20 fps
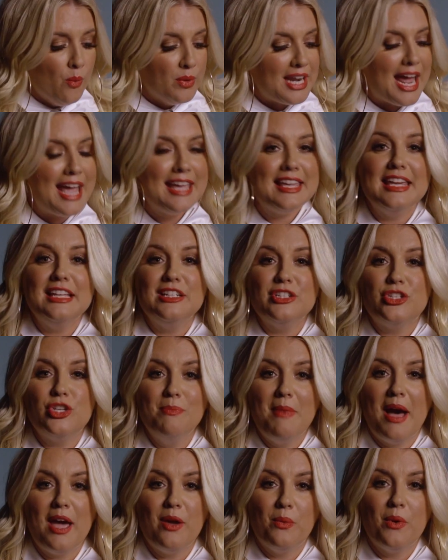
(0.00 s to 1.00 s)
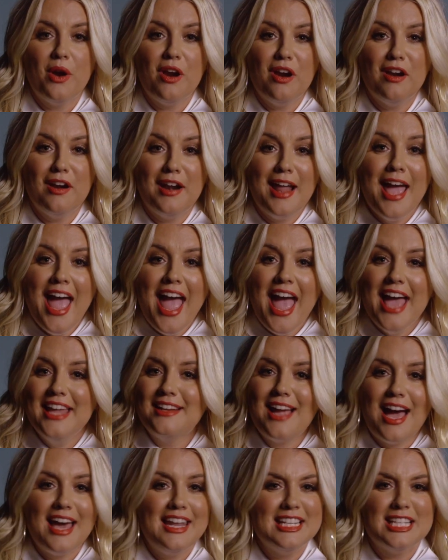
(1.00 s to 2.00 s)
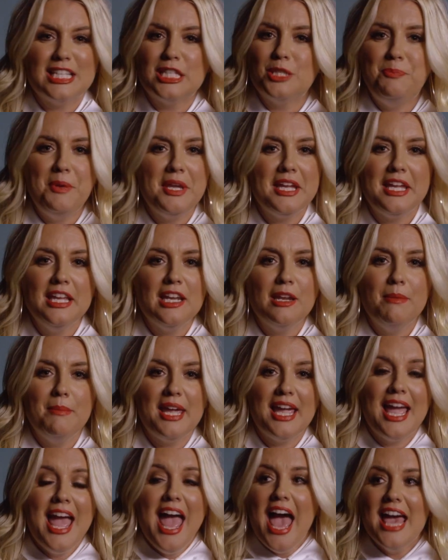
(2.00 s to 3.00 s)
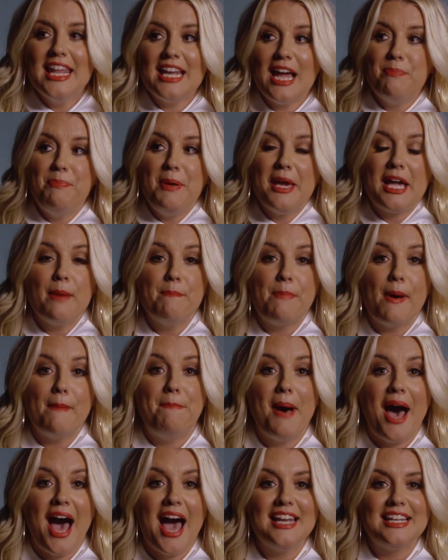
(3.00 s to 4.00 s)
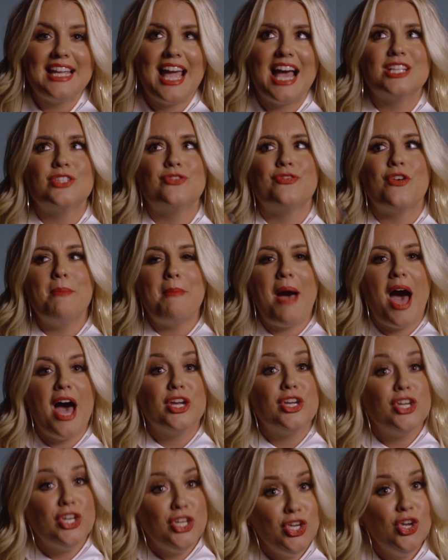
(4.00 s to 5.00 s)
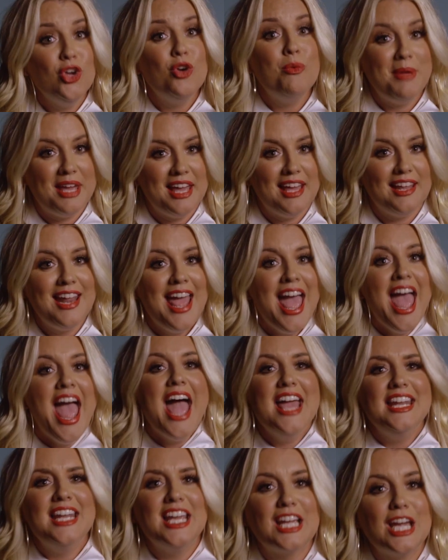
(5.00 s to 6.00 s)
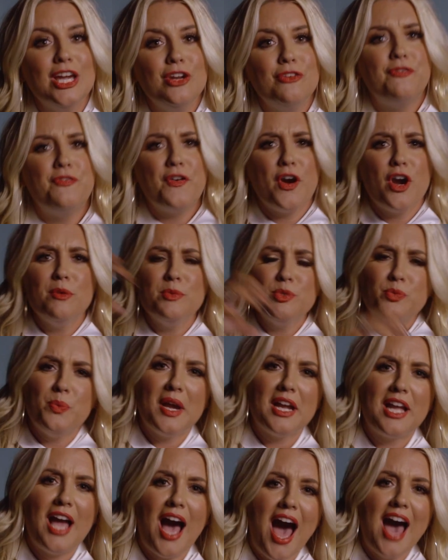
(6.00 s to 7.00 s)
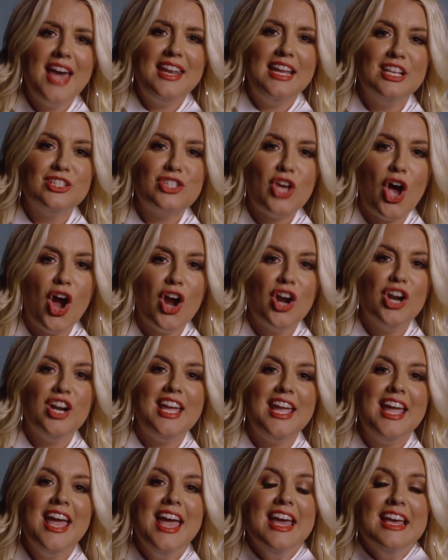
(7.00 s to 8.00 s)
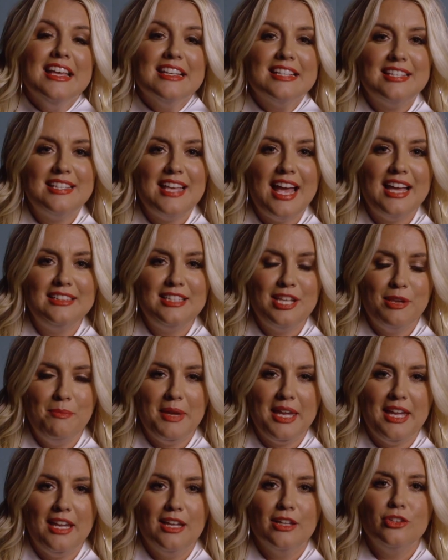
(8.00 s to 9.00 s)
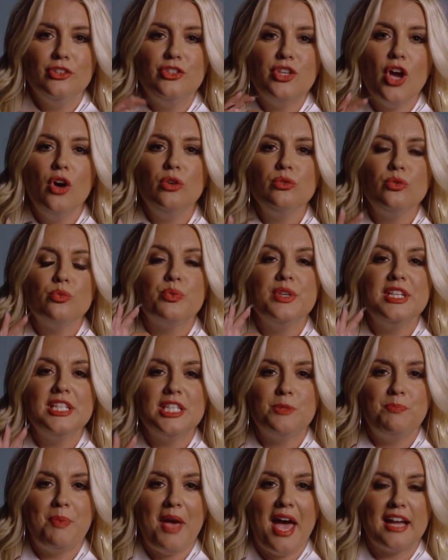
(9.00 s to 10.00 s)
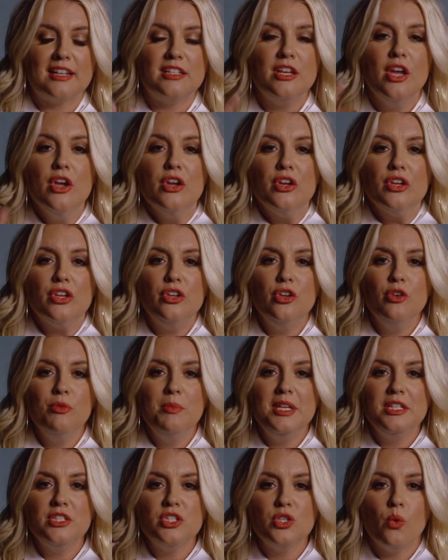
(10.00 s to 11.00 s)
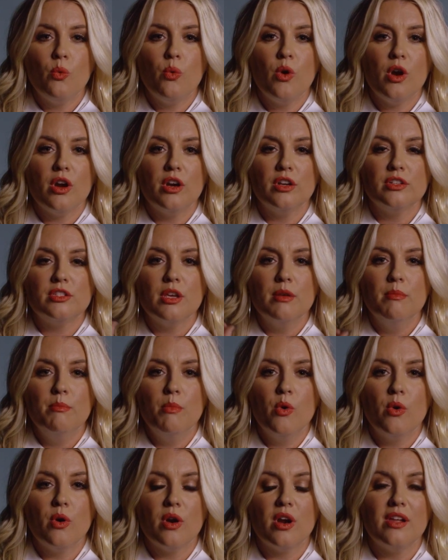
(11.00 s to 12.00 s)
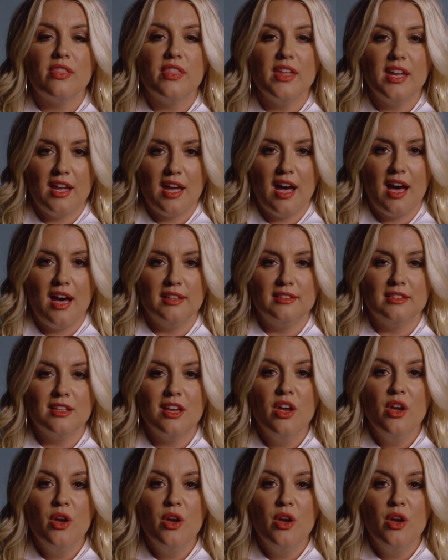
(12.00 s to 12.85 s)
when I get into my word and God is speaking to me, and I pick up a podcast from a human and it confirms what God has already said to me. Don't respect humans' words more than God's